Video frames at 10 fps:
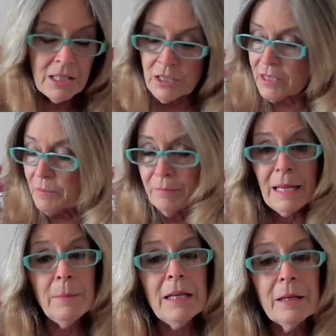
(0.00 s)
because
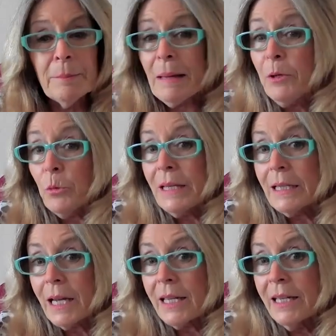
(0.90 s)
maybe you'll be
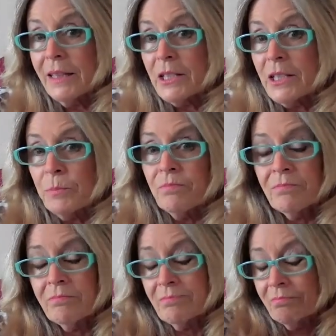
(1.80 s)
lucky and
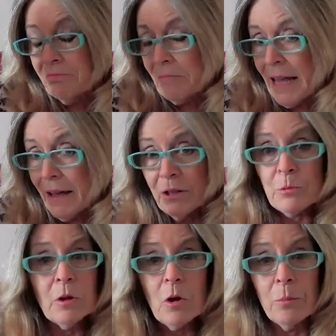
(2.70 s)
the
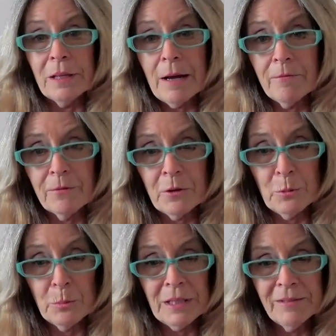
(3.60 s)
heavens will open up for
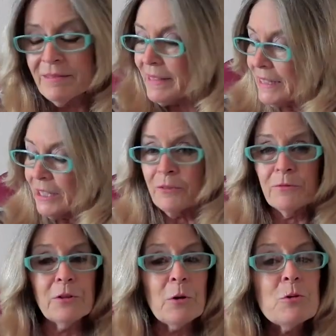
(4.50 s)
you. But
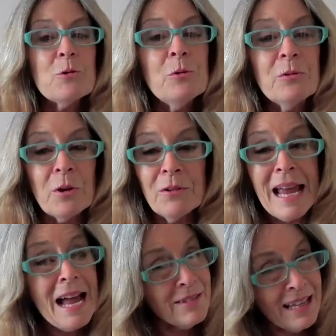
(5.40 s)
for those who don't
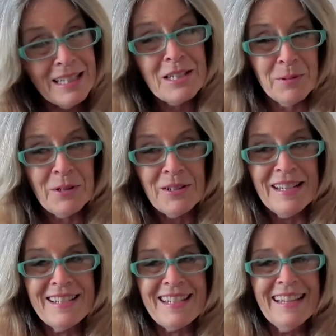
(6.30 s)
have that
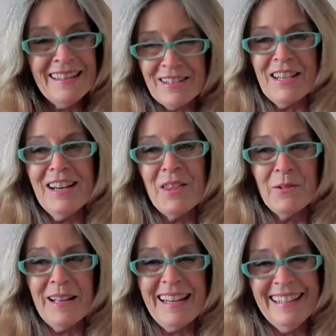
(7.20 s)
experience, there's
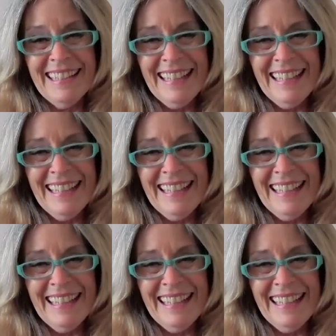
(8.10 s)
another way.